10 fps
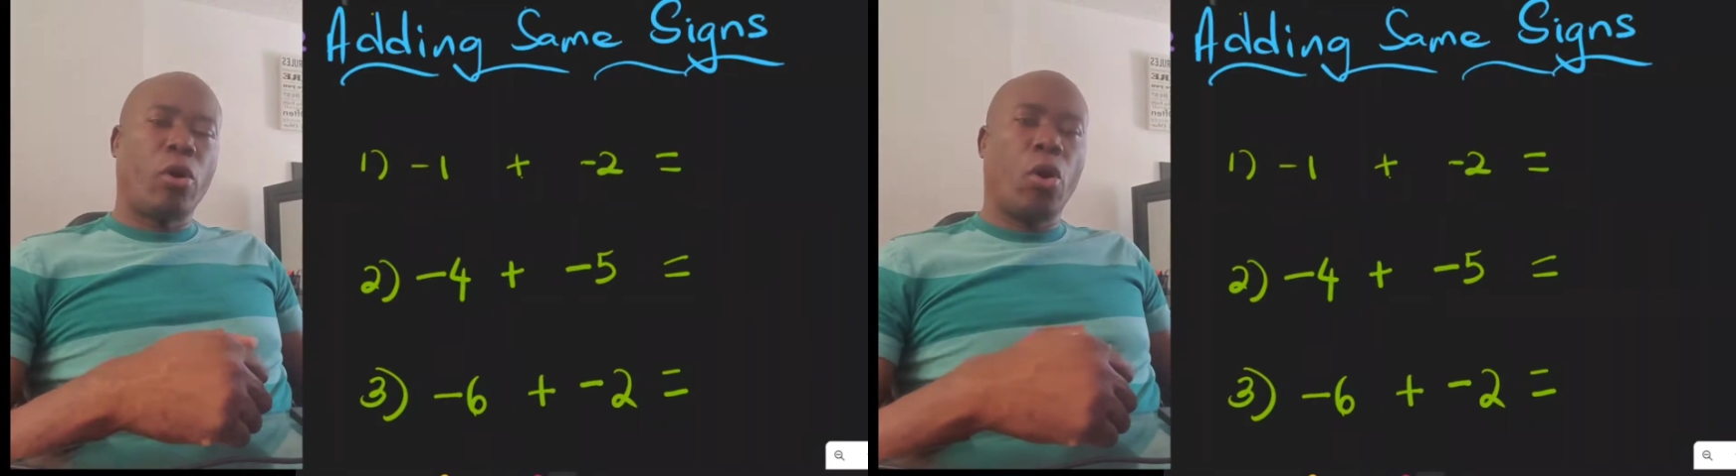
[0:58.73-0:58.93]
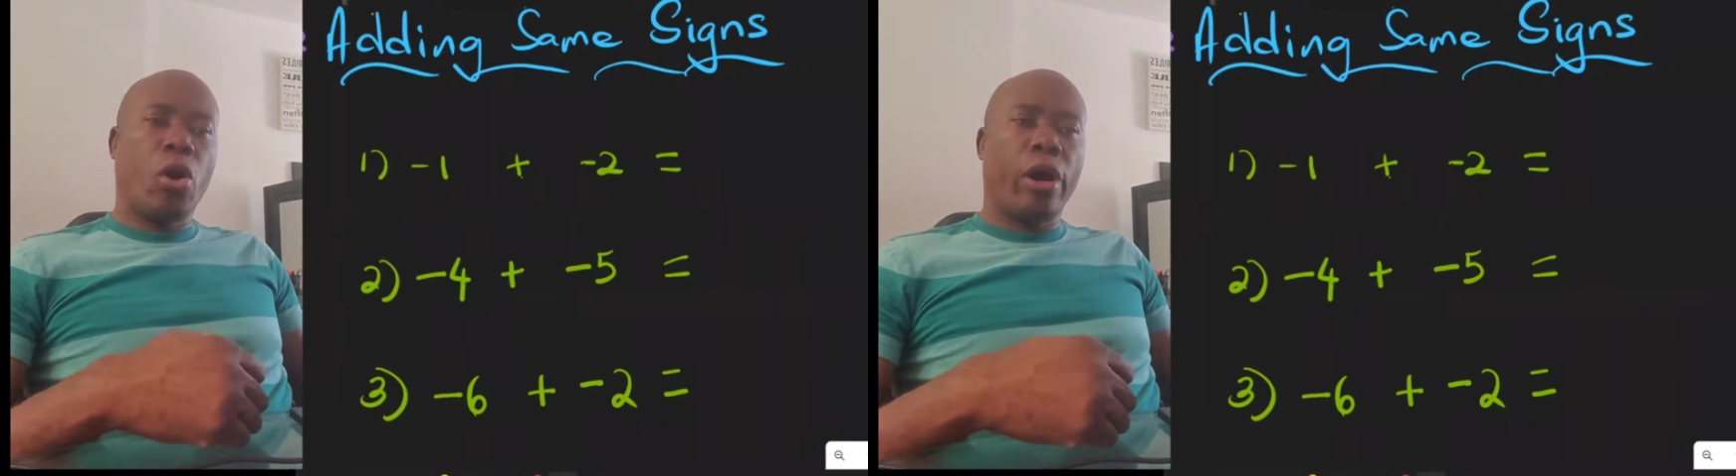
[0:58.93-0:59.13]

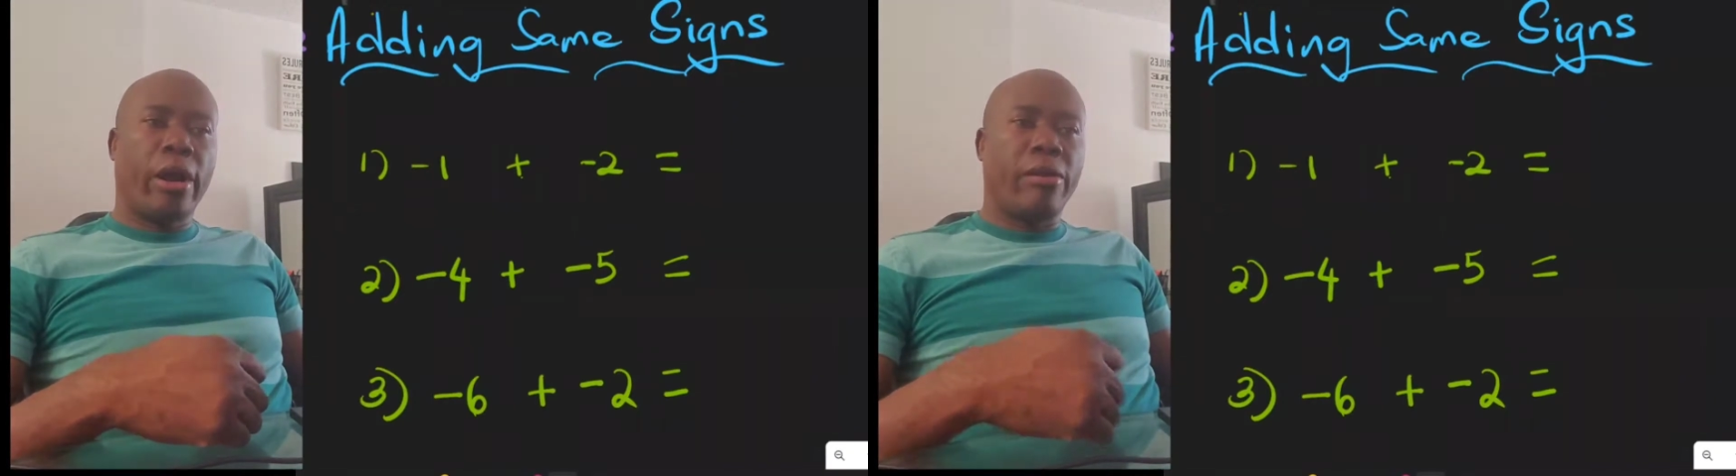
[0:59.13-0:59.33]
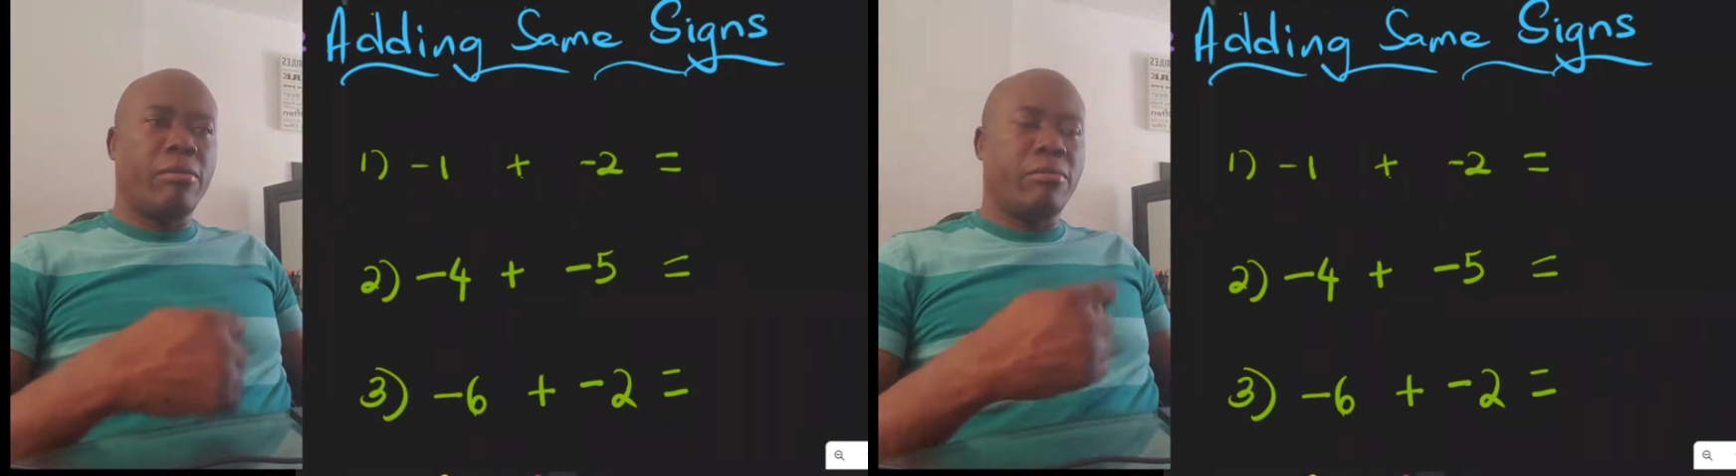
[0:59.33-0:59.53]

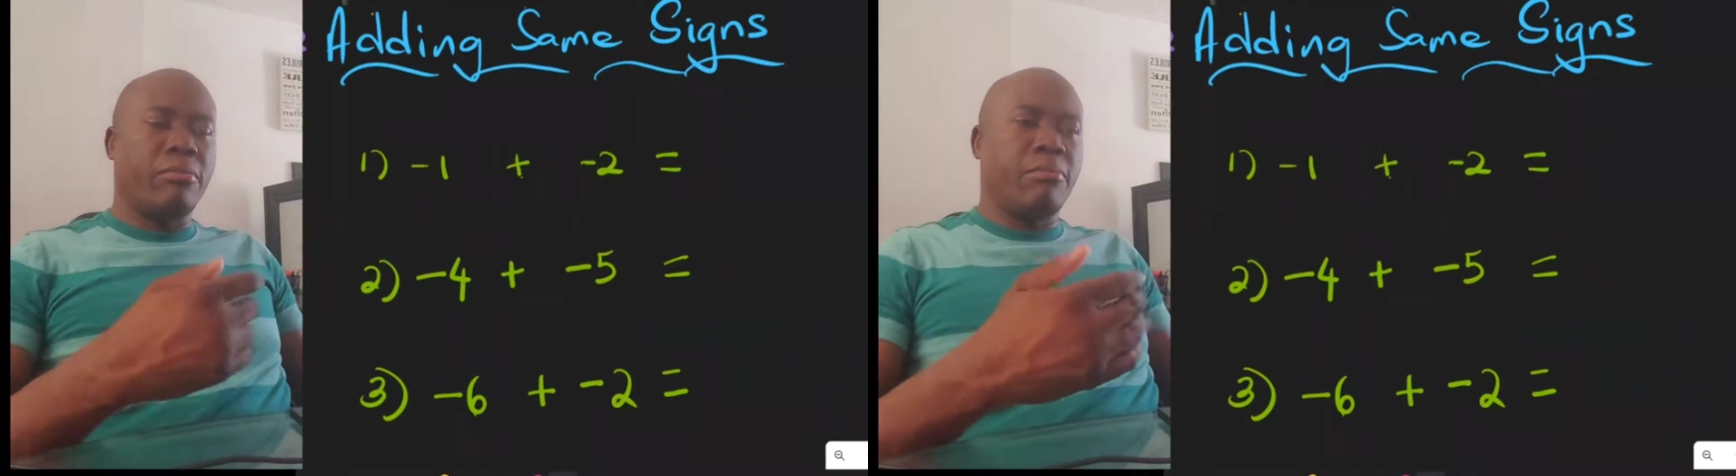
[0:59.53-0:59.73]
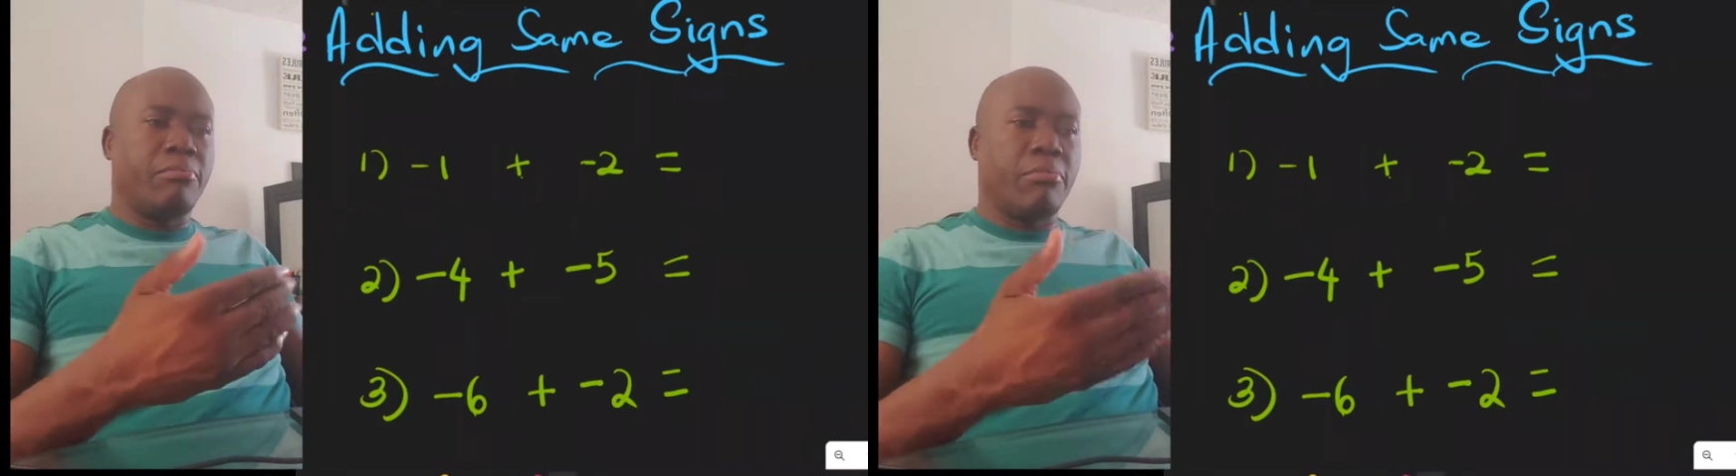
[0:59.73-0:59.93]
or
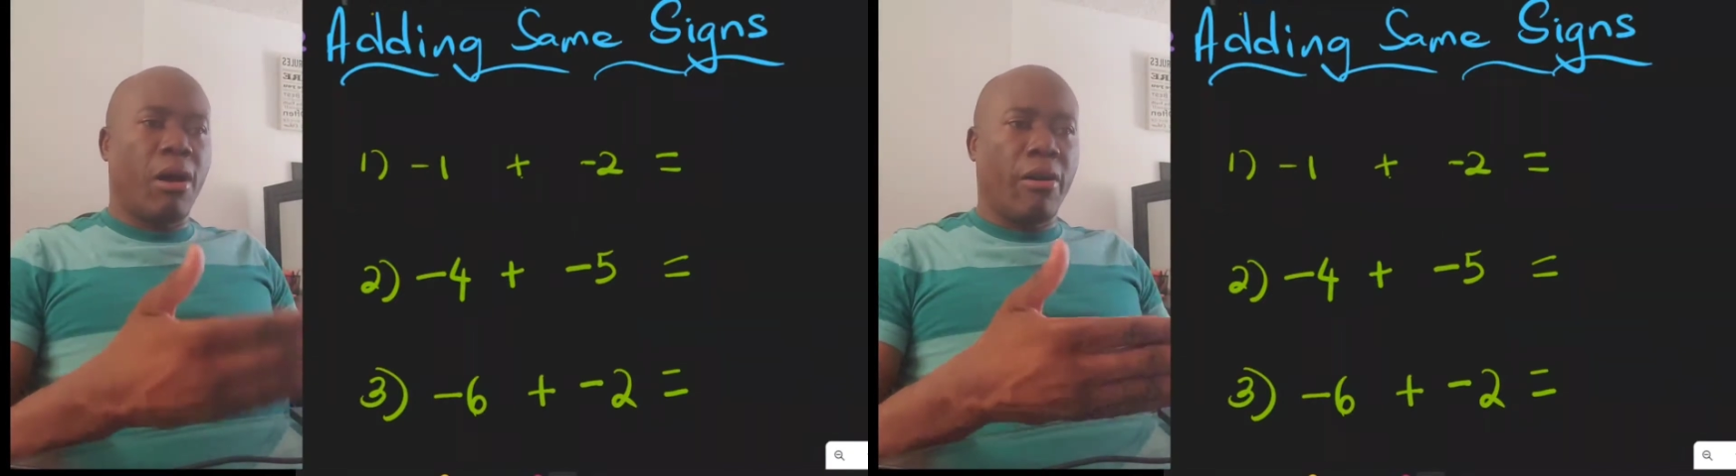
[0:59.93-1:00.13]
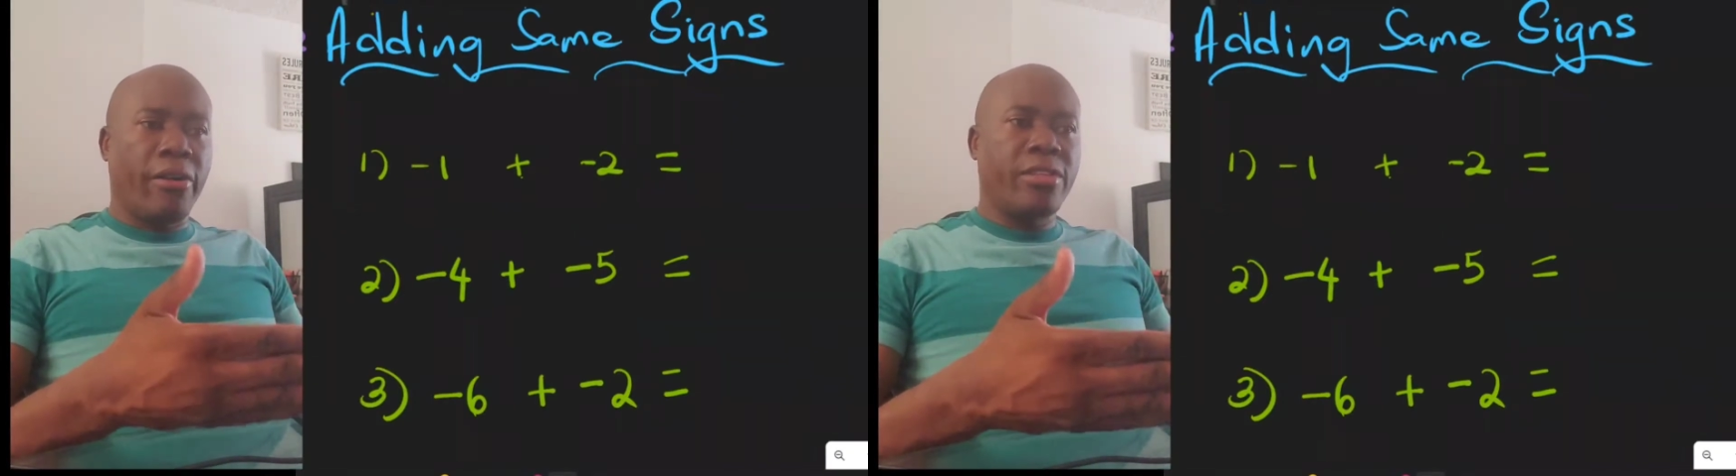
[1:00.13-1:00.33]

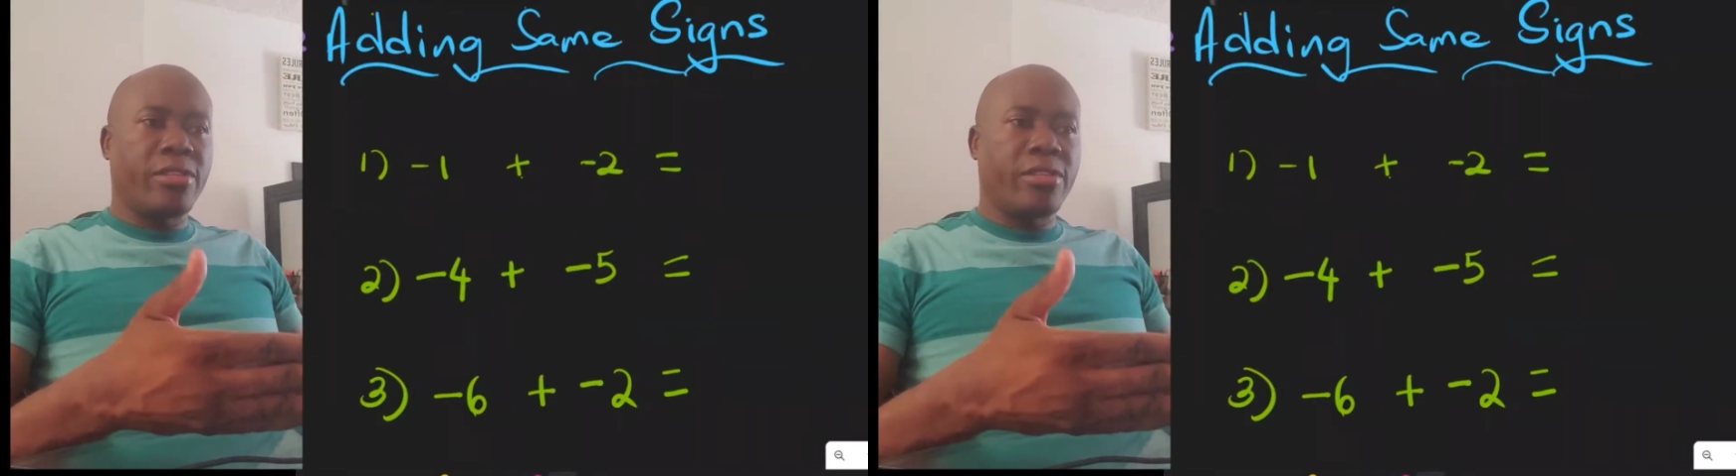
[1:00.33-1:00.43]
borrowing